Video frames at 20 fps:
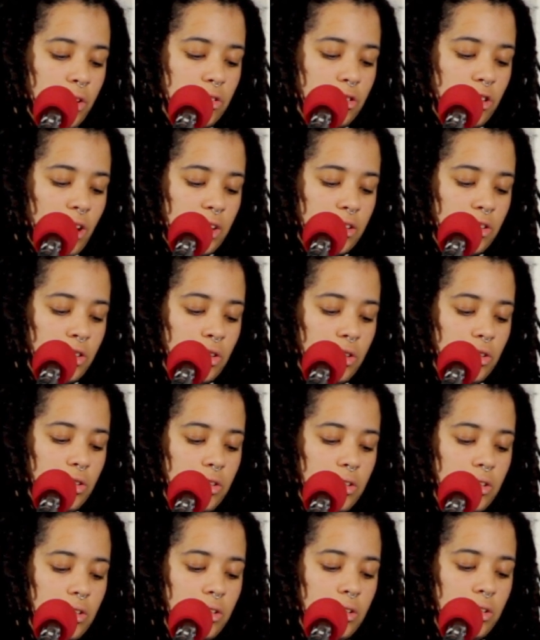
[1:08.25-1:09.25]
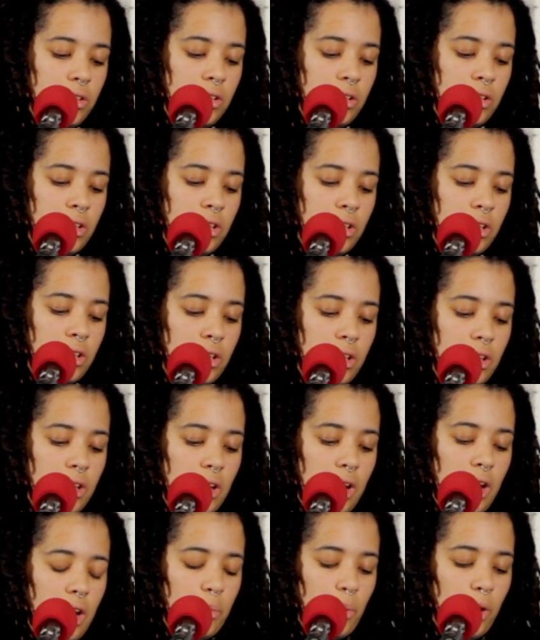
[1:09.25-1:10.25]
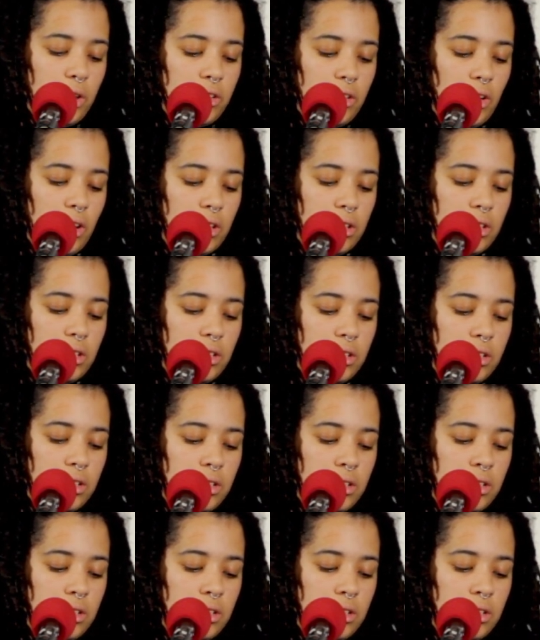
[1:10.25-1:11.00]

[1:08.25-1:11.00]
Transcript: contraction, I wonder,